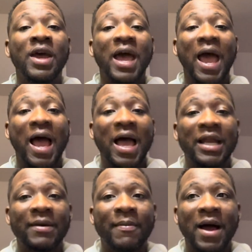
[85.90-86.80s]

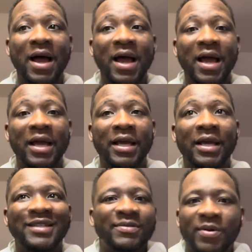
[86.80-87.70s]
and my
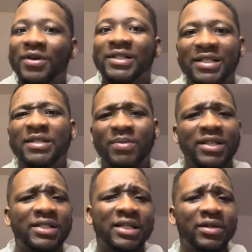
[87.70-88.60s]
experiences
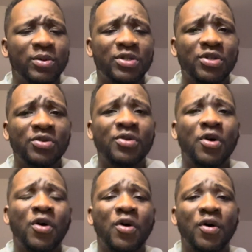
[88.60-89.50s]
basically with you
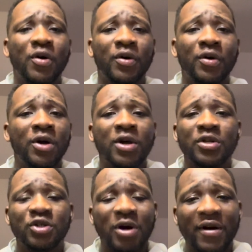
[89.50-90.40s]
on
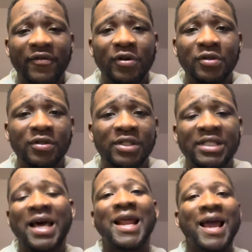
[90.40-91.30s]
travels
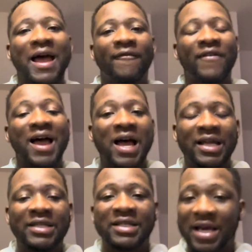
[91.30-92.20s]
that I have
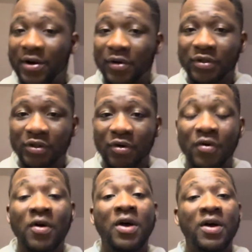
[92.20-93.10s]
had, and
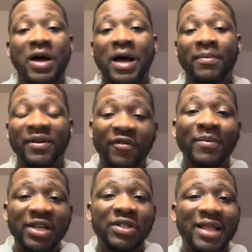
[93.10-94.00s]
also
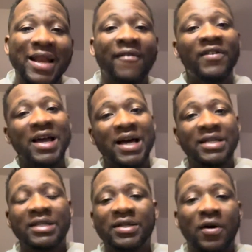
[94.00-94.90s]
information that I've
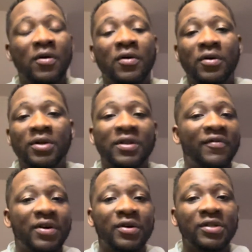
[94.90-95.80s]
gathered on the
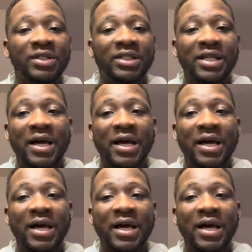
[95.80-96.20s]
various